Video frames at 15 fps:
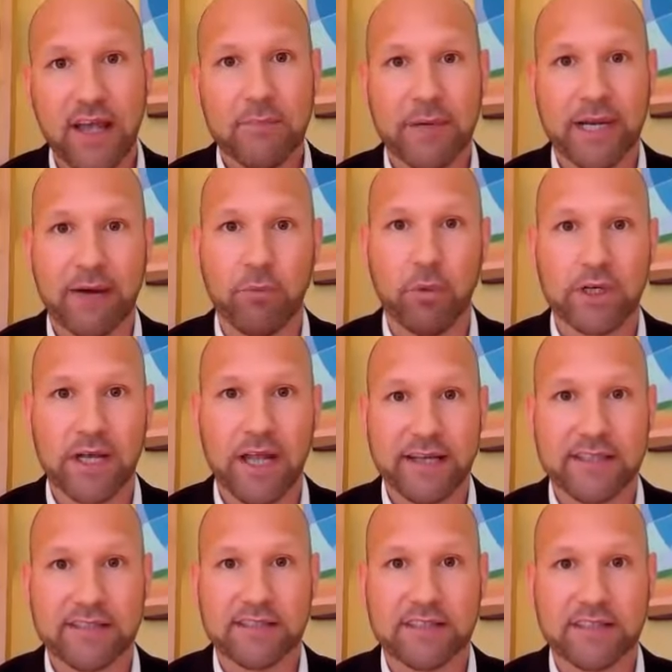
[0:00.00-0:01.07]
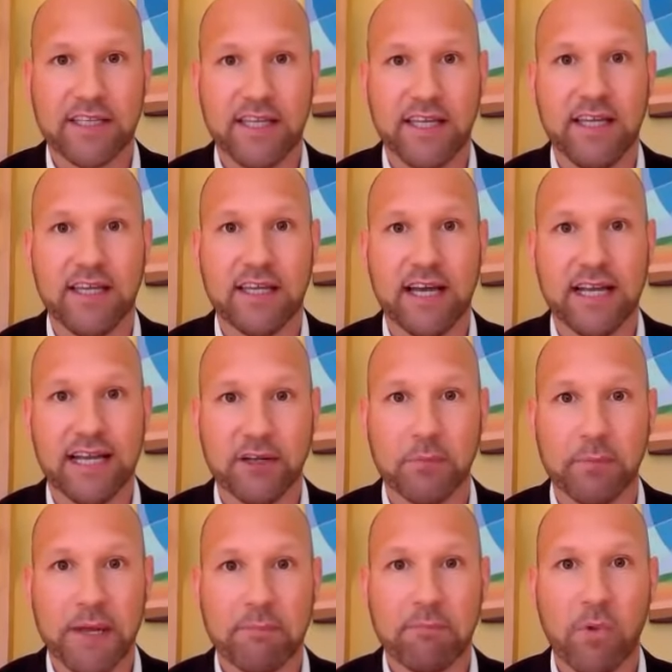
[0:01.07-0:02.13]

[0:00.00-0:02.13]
but I would like to see a little bit